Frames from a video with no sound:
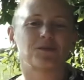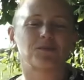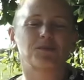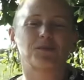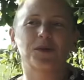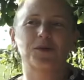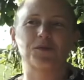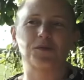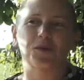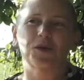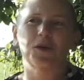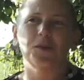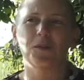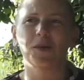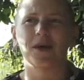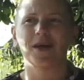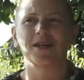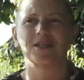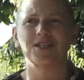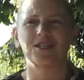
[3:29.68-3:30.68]
Before the
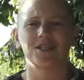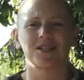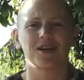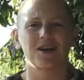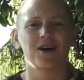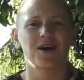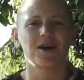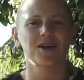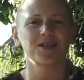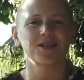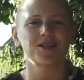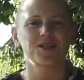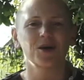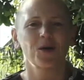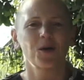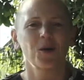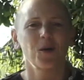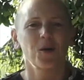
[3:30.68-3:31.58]
play starts,